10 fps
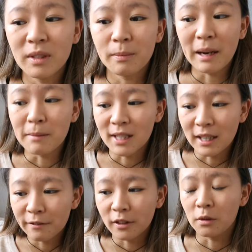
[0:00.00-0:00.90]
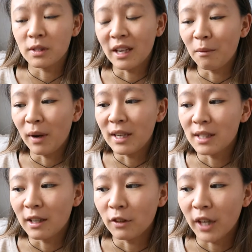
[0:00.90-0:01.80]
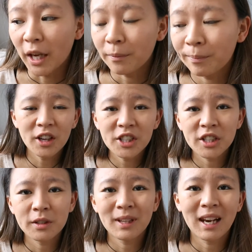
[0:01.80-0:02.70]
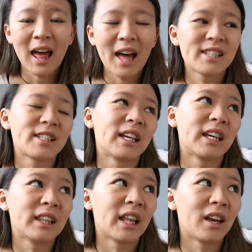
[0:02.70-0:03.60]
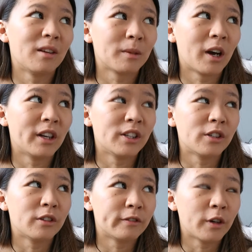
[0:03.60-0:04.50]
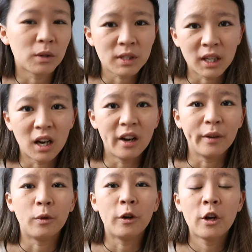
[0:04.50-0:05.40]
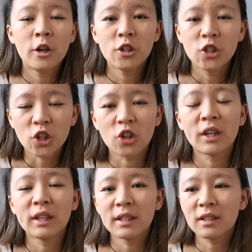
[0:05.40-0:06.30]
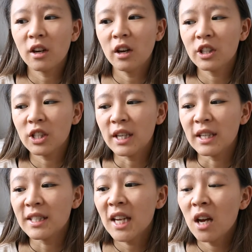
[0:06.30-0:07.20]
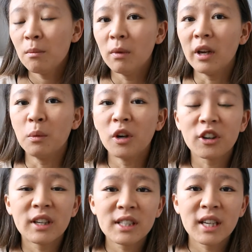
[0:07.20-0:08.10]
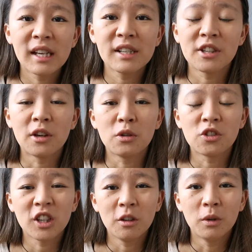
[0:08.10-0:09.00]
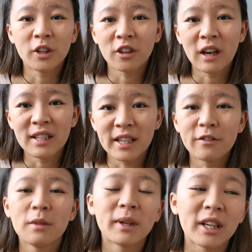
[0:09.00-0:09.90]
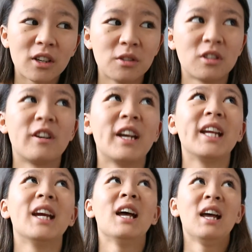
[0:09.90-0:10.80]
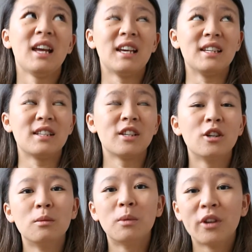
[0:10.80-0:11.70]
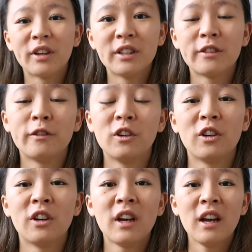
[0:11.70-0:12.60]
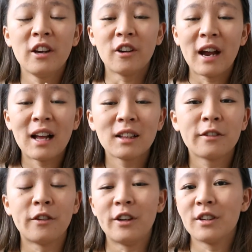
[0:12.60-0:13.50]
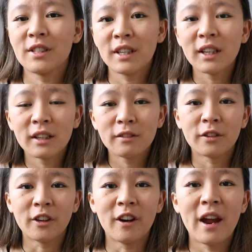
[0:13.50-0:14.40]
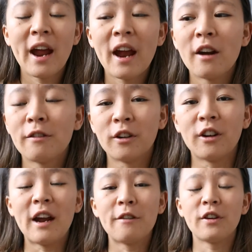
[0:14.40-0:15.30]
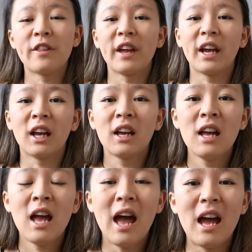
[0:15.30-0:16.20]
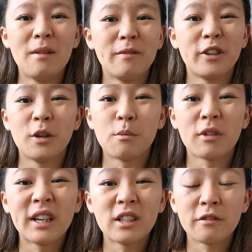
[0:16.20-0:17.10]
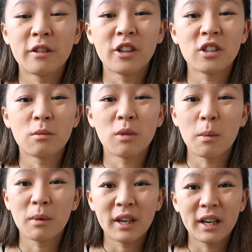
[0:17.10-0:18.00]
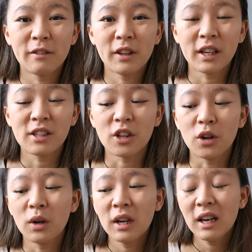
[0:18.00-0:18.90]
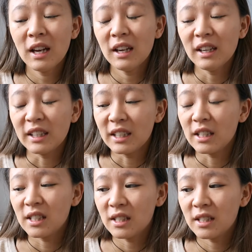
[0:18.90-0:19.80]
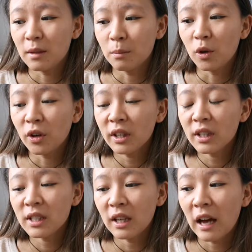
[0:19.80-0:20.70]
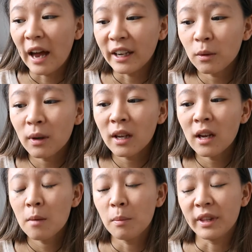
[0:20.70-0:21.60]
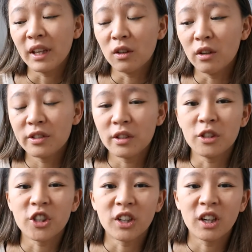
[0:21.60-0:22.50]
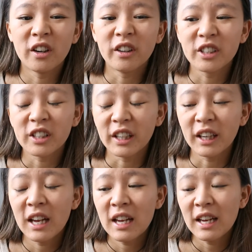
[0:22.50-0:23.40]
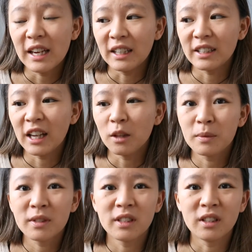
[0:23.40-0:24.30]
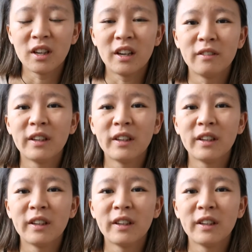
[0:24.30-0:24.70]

be able to lift those same weights and everything. On to the last thing that I'm kind of focusing on during this cut is my water intake. So drinking water, as everybody knows already, is so important for your health, for your skin, for your hair, for everything, and for your brain to function properly and everything. So it is important anyway, but then also during cutting it helps to kind of